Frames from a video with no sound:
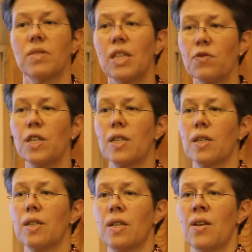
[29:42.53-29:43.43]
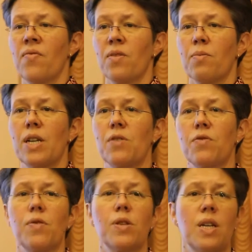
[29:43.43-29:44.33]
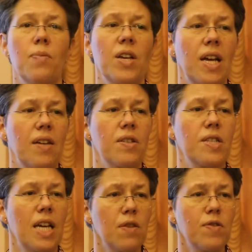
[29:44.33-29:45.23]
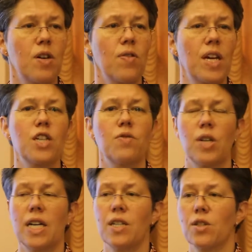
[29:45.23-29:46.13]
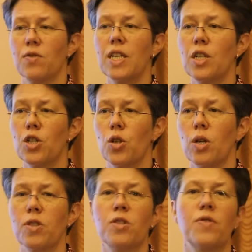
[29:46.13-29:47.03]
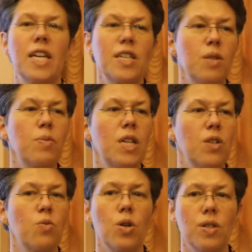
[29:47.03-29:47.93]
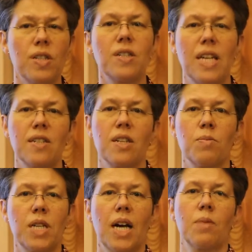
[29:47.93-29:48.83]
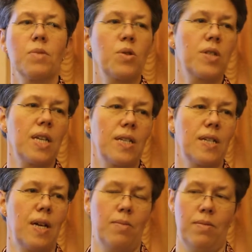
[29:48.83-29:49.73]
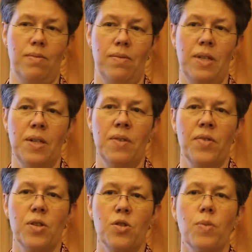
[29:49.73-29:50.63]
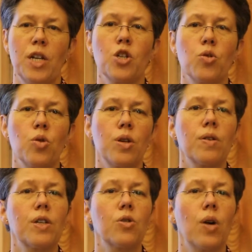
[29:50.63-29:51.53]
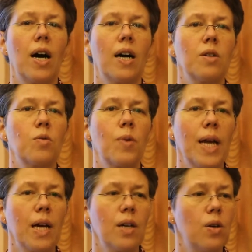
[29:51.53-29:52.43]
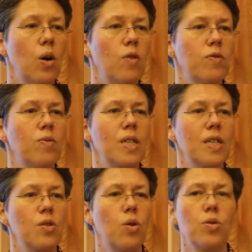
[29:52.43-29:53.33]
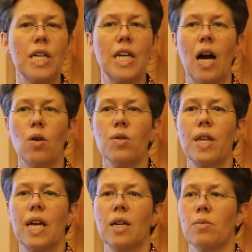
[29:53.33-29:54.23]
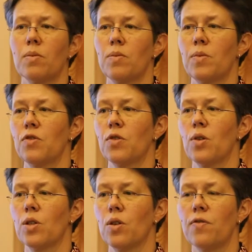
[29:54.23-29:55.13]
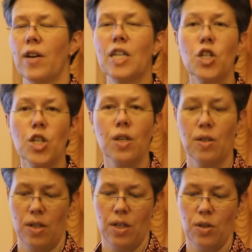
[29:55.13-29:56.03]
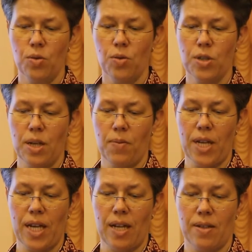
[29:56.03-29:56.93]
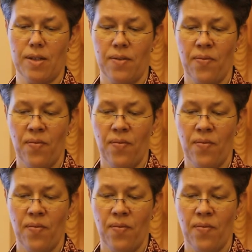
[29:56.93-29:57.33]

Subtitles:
difficult, but for something like the SAFE, South Asian Varieties of English corpus of 18 million words, this takes some time to set it up. So make sure you are aware of what is already out there before you venture to do something else.